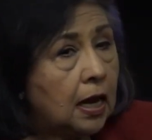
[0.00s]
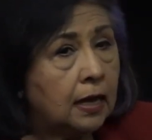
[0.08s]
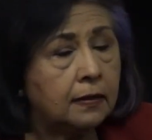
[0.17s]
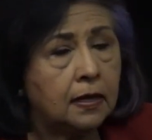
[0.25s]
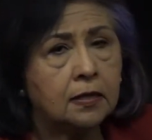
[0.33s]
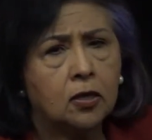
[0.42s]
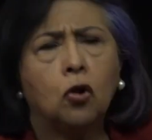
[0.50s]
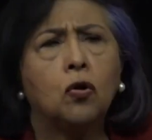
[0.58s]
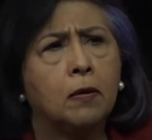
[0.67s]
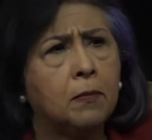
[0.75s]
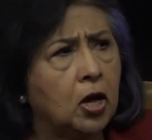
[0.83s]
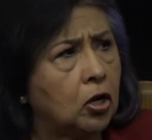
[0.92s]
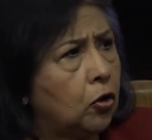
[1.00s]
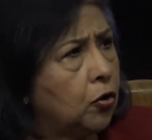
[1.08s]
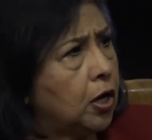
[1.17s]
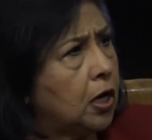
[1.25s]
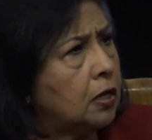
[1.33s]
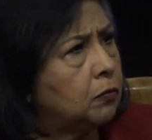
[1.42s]
And they said, oh, come on,
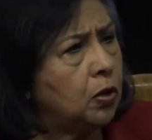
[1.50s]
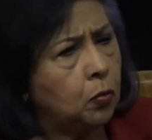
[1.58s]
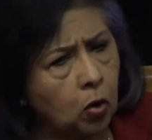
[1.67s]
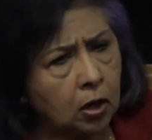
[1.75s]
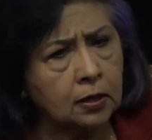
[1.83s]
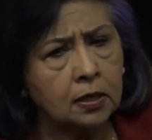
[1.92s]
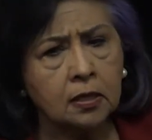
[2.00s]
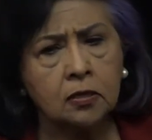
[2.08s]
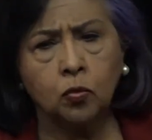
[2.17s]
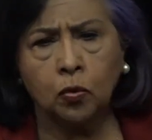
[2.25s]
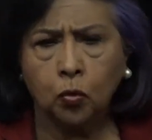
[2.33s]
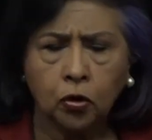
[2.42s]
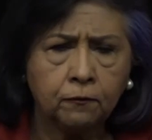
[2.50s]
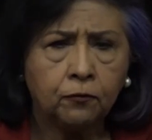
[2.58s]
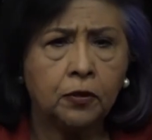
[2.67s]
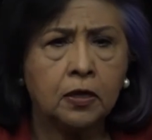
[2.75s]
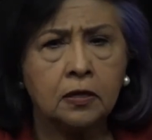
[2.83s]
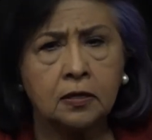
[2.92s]
Gloria. We want this. We work
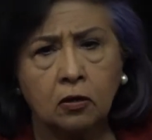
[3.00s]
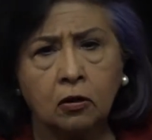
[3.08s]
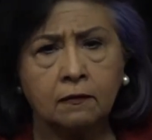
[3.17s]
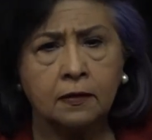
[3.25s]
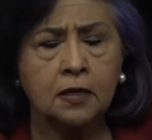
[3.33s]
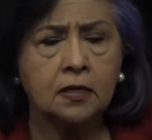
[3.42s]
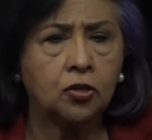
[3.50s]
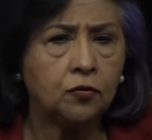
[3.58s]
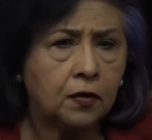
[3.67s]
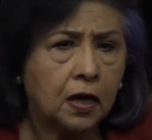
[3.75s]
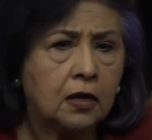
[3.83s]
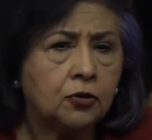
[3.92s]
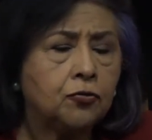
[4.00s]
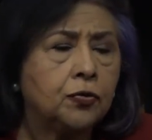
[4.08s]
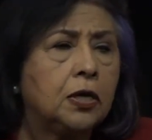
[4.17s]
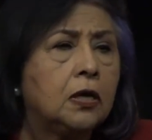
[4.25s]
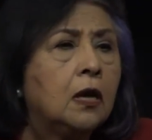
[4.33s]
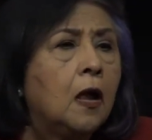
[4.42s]
for this and all of this, and you've got to
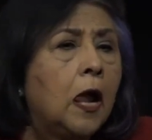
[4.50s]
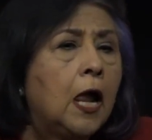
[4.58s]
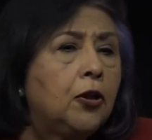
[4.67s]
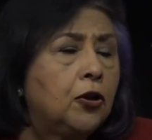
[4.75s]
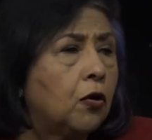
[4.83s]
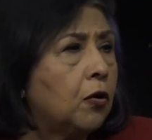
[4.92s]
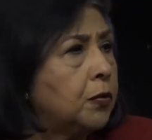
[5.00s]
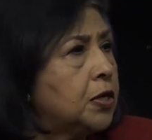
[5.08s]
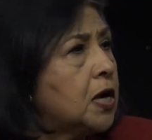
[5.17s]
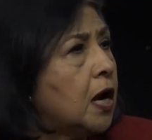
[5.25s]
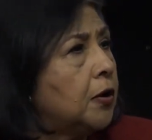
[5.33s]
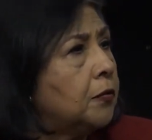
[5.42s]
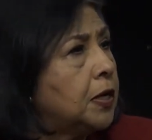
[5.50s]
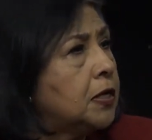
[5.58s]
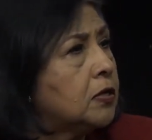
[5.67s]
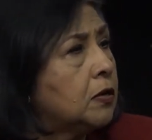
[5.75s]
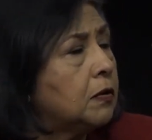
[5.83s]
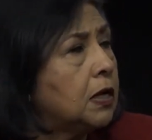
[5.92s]
treat you know, our retirees,
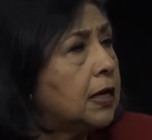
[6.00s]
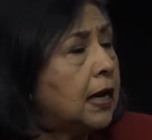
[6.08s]
so on.